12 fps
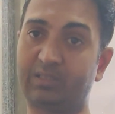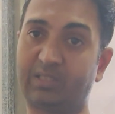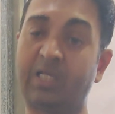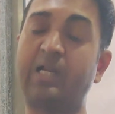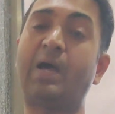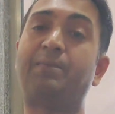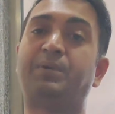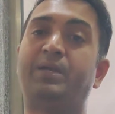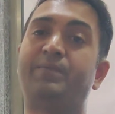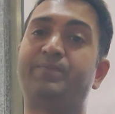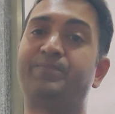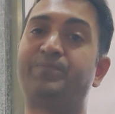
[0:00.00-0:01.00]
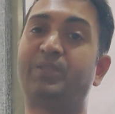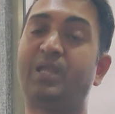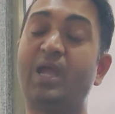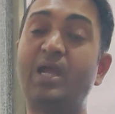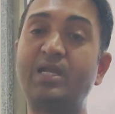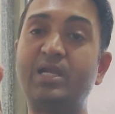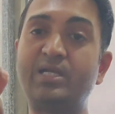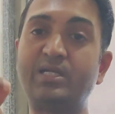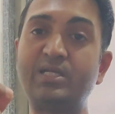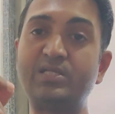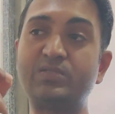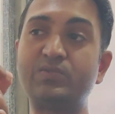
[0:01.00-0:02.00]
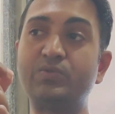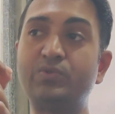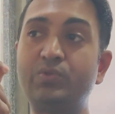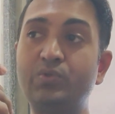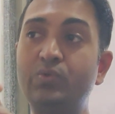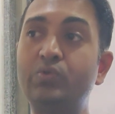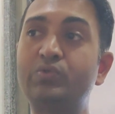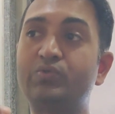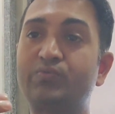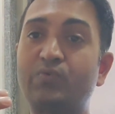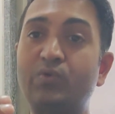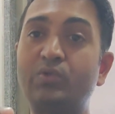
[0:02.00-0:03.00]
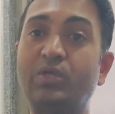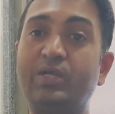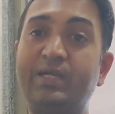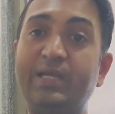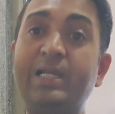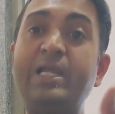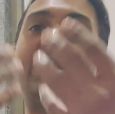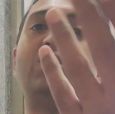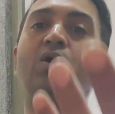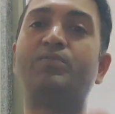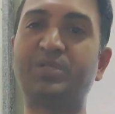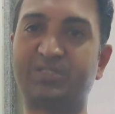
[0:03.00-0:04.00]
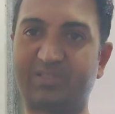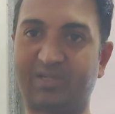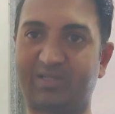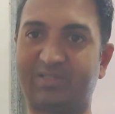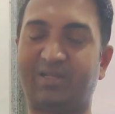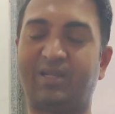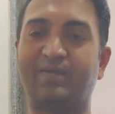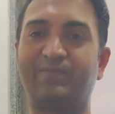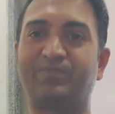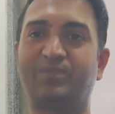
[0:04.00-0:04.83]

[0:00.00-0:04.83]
therapy, and it is used for the healing of the surgery.